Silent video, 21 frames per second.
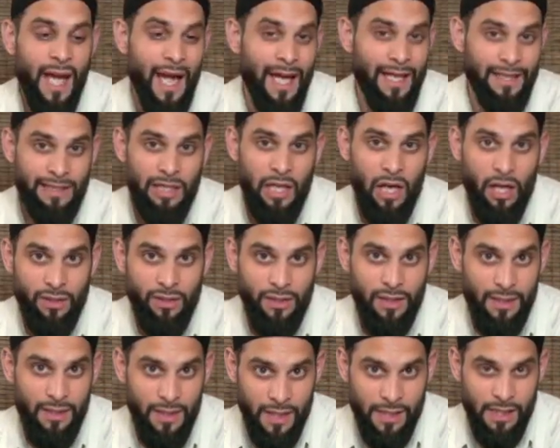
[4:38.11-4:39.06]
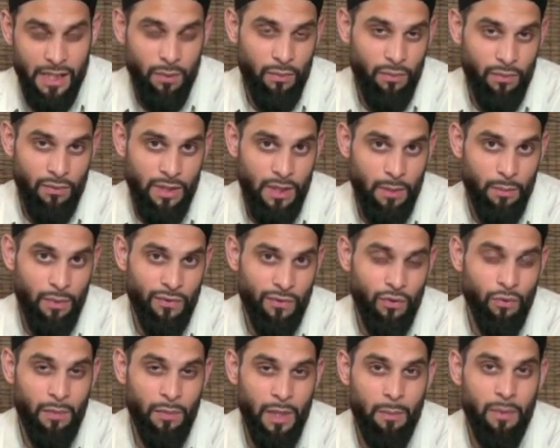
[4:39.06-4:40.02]
Antioxidants, as some of
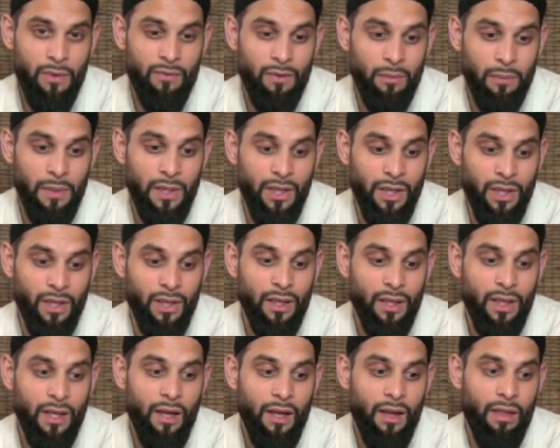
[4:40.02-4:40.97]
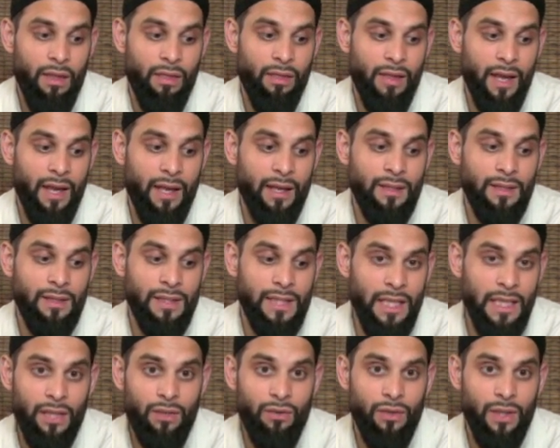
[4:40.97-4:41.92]
you may be familiar, they
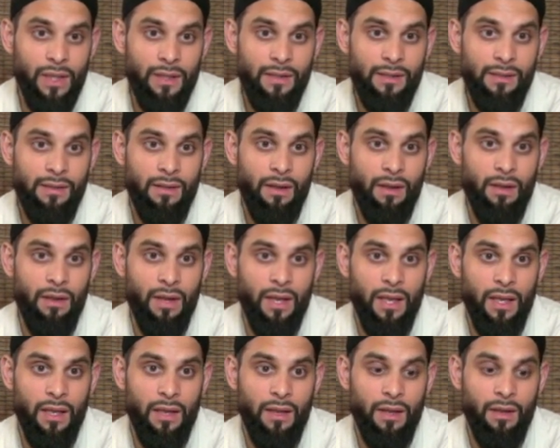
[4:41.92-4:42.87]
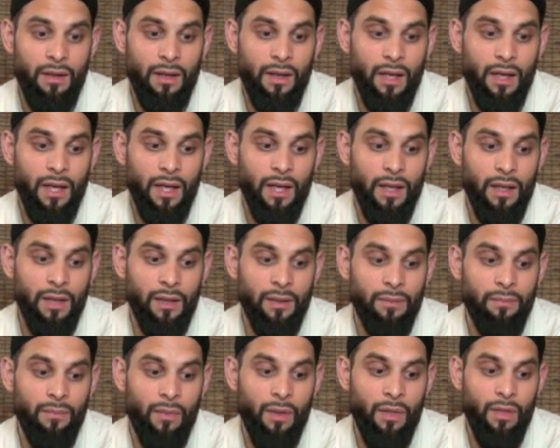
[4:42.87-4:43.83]
decrease the
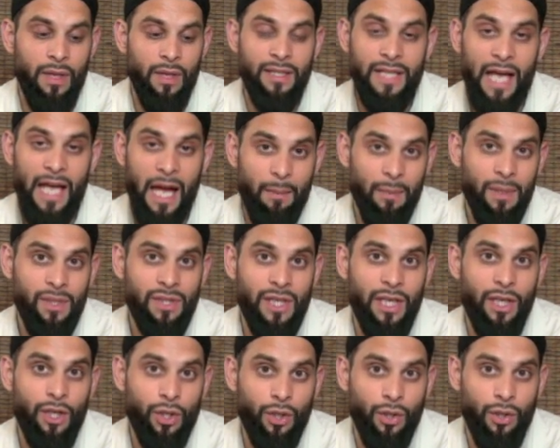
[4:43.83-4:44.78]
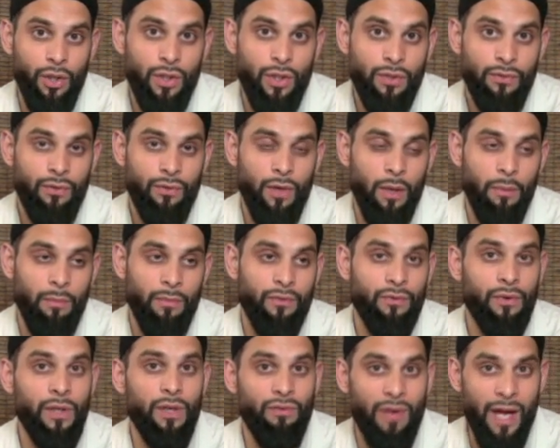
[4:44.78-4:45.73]
damage that occurs from
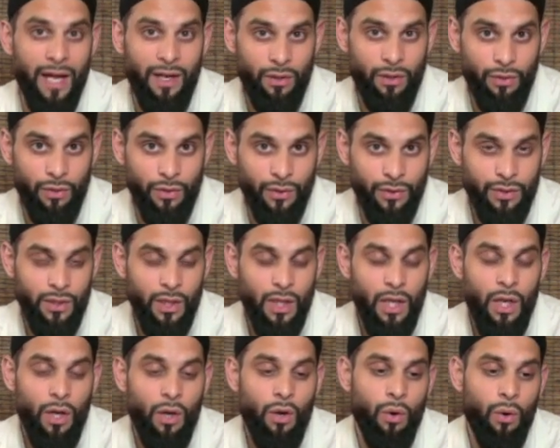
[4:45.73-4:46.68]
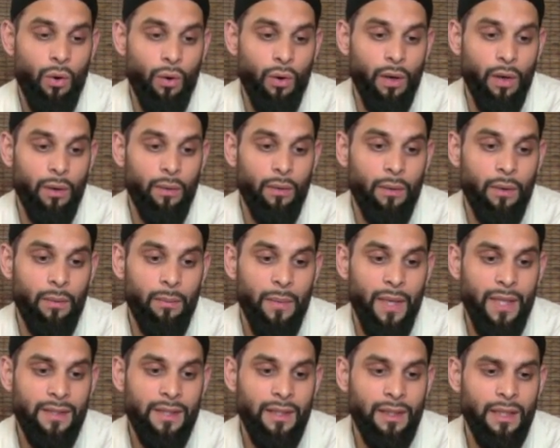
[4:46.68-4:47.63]
free radicals, or
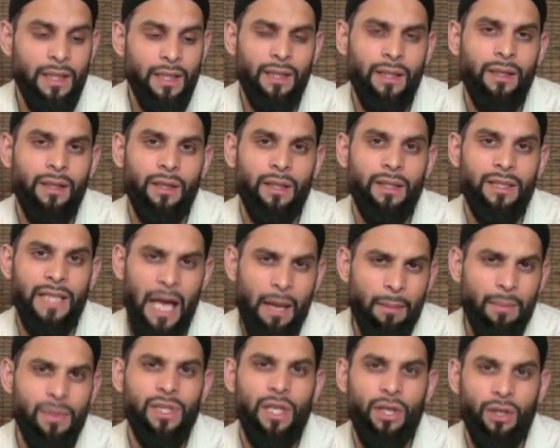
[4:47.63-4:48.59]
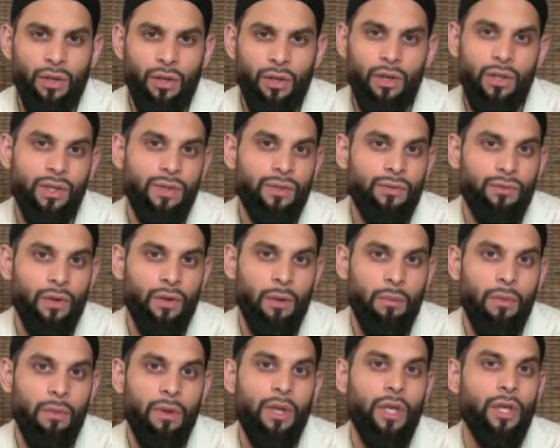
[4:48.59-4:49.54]
basically the damage that occurs
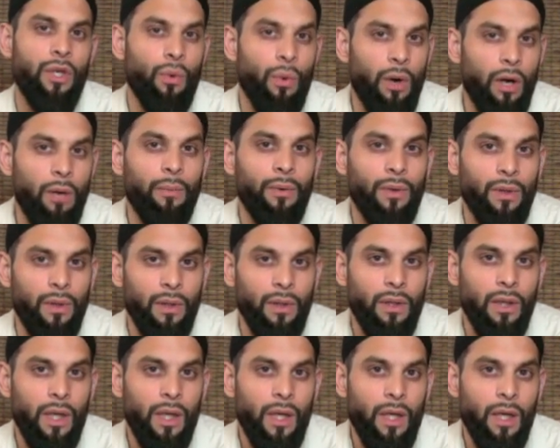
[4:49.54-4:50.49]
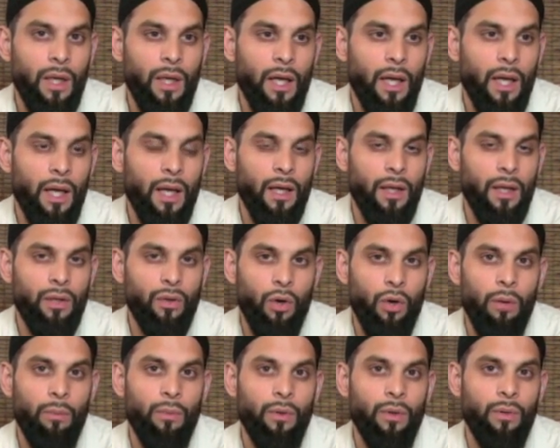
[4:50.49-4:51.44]
from the normal
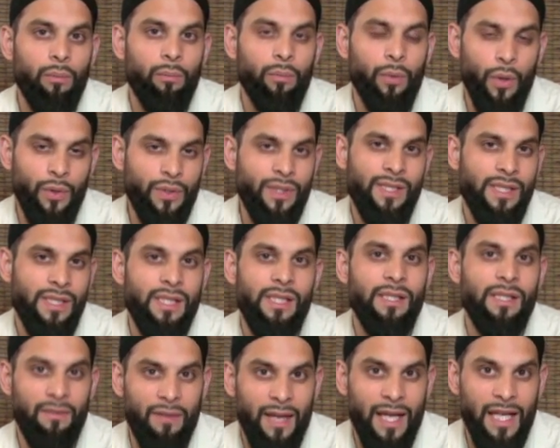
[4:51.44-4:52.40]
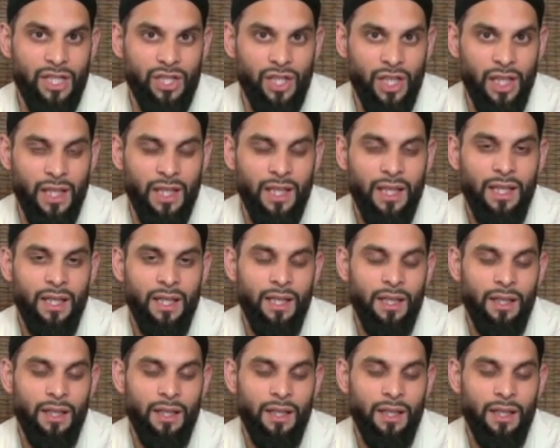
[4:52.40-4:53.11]
processes of aging.